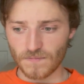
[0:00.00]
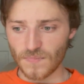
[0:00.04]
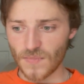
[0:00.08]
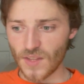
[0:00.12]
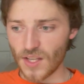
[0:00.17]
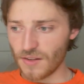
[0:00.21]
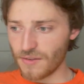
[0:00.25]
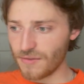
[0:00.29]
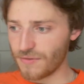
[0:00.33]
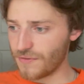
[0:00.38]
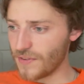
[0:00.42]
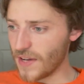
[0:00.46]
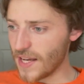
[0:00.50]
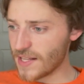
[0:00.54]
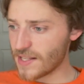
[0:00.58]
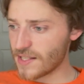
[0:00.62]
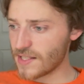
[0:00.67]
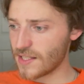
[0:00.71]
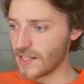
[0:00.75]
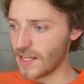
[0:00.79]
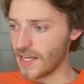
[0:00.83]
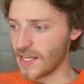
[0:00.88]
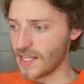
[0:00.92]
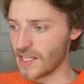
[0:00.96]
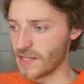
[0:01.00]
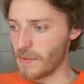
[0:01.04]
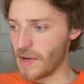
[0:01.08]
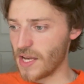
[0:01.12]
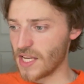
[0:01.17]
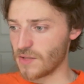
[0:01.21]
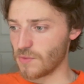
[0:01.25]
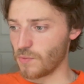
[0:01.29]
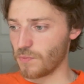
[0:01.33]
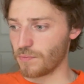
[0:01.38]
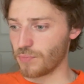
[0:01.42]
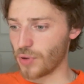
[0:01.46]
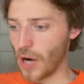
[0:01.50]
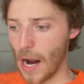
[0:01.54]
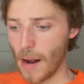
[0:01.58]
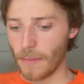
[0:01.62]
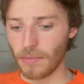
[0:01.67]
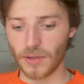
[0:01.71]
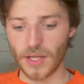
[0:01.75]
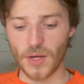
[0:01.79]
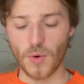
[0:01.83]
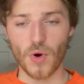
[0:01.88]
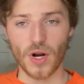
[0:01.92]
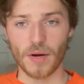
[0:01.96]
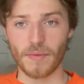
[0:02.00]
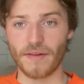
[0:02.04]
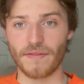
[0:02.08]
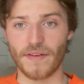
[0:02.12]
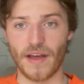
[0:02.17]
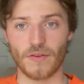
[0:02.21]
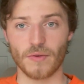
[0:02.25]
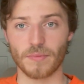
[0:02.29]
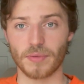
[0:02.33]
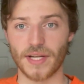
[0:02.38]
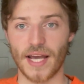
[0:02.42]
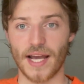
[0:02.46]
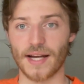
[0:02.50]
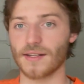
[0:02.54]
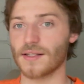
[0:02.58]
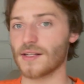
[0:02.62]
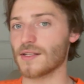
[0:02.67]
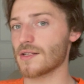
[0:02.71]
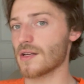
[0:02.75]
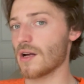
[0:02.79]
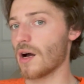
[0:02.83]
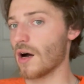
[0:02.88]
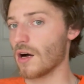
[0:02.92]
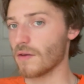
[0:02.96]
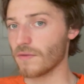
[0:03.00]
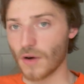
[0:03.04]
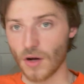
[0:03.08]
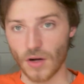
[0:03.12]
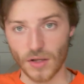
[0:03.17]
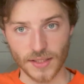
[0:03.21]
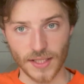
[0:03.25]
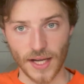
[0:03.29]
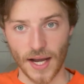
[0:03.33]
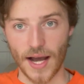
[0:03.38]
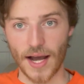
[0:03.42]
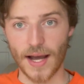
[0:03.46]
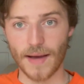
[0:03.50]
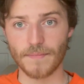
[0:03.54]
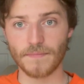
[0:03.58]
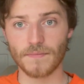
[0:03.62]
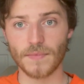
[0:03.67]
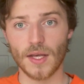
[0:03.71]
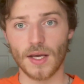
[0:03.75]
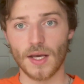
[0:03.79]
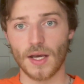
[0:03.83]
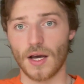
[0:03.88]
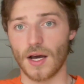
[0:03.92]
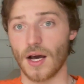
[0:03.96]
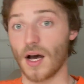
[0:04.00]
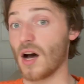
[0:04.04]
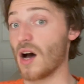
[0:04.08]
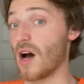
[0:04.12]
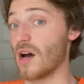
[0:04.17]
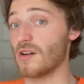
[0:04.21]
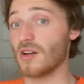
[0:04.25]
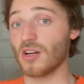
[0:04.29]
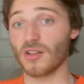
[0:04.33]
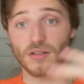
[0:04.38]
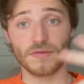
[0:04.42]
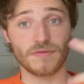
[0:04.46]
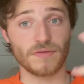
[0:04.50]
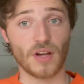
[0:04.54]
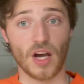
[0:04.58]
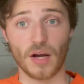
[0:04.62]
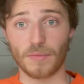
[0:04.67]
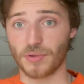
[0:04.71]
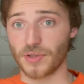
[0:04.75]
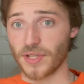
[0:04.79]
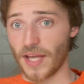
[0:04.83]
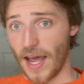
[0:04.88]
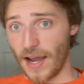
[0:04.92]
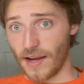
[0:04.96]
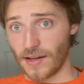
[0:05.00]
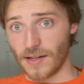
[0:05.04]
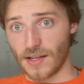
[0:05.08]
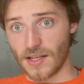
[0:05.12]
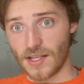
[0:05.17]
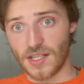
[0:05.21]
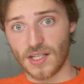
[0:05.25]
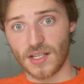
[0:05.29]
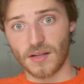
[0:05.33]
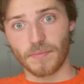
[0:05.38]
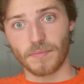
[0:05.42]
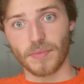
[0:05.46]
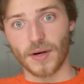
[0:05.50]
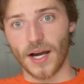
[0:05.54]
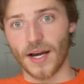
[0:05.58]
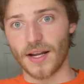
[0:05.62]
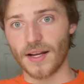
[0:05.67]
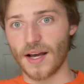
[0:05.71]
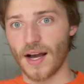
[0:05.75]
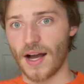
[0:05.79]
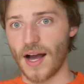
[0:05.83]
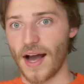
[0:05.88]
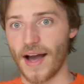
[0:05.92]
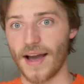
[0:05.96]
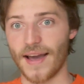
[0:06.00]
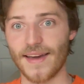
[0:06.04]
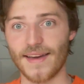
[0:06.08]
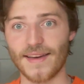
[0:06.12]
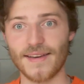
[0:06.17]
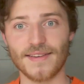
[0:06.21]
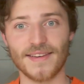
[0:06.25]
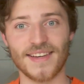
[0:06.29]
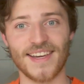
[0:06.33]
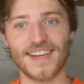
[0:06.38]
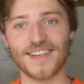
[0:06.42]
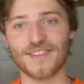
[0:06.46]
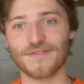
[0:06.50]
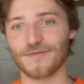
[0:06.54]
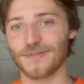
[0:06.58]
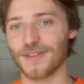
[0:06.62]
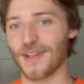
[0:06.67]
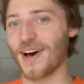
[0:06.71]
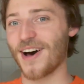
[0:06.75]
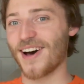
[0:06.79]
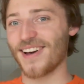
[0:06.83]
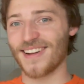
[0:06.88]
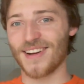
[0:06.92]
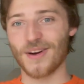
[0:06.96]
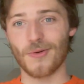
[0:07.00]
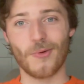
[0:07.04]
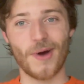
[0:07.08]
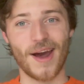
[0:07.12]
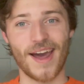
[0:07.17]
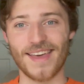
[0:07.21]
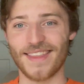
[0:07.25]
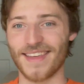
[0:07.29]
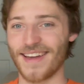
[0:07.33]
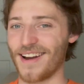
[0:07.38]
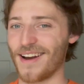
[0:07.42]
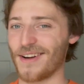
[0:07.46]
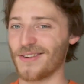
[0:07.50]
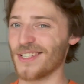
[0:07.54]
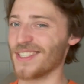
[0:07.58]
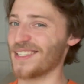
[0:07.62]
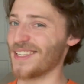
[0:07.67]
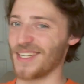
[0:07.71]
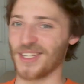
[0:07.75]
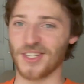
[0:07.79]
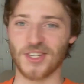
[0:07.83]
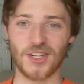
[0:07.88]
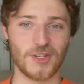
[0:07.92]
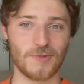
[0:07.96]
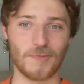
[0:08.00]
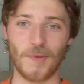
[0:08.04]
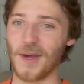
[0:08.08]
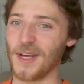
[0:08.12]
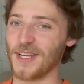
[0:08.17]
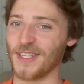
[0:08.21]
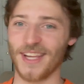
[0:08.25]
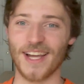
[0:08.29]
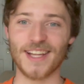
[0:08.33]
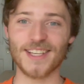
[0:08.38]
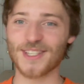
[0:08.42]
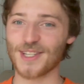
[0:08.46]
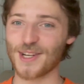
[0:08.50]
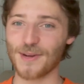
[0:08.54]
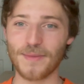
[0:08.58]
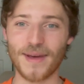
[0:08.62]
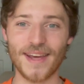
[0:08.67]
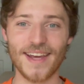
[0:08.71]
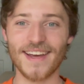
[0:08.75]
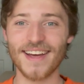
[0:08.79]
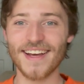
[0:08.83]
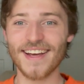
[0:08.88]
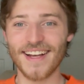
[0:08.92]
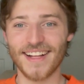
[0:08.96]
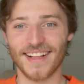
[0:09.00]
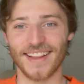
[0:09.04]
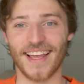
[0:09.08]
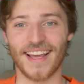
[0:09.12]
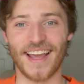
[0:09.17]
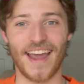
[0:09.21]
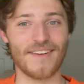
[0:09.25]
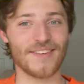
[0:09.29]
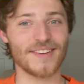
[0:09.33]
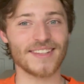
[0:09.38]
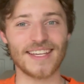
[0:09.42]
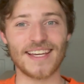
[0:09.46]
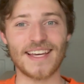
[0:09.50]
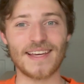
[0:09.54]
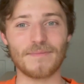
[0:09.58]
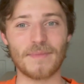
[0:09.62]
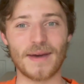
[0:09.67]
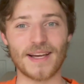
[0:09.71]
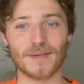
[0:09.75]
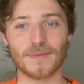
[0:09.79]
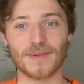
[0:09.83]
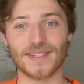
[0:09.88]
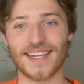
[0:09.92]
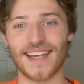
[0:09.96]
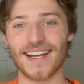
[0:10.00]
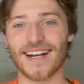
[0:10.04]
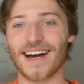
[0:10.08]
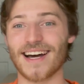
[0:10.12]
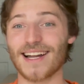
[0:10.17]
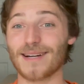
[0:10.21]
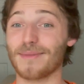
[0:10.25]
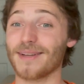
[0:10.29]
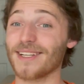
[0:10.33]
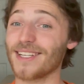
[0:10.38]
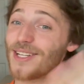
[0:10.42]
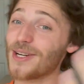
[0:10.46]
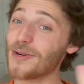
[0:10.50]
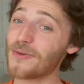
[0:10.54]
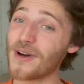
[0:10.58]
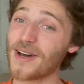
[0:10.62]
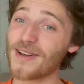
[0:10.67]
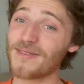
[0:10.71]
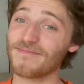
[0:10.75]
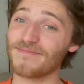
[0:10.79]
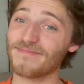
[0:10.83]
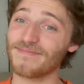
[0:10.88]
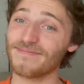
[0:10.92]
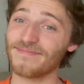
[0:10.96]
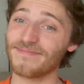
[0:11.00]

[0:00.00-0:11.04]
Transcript: Fitz is probably one of my favorite protagonists of all time. Another flawed protagonist, but he's flawed in a way that it just makes sense to me. Like everything he makes a mistake on, I'm like, you know what?